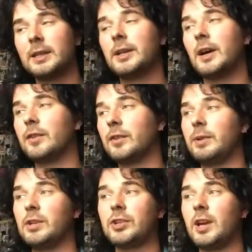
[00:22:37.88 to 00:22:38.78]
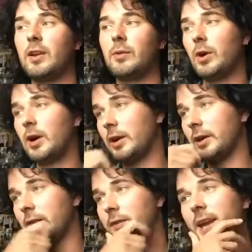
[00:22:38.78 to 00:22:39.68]
I've just been sharing work
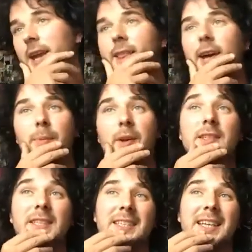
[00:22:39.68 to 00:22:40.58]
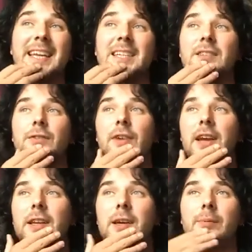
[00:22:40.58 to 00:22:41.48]
and saying that because it's linked to
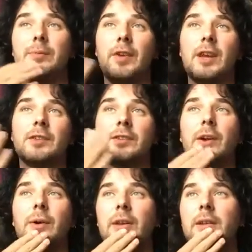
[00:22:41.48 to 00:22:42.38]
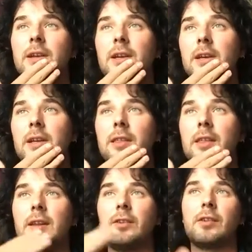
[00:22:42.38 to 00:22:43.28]
Felixstowe and
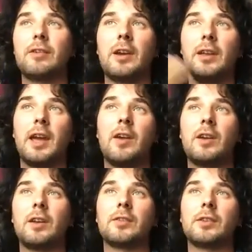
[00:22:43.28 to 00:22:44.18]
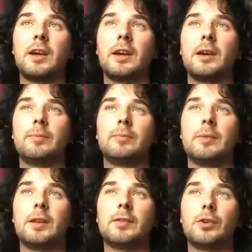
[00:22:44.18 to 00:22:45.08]
the surrounding area, it's
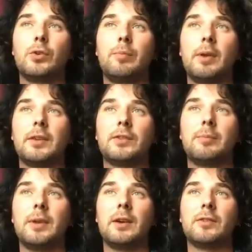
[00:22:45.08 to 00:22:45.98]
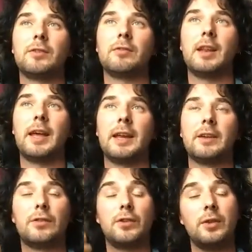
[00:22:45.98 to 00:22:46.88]
a cool place to be able to relate
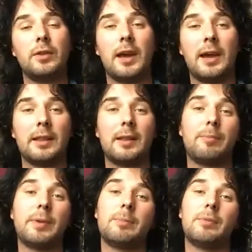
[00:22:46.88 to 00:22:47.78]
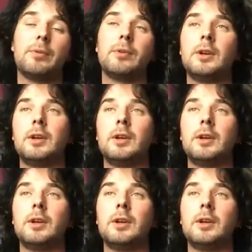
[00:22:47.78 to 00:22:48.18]
to that, and then people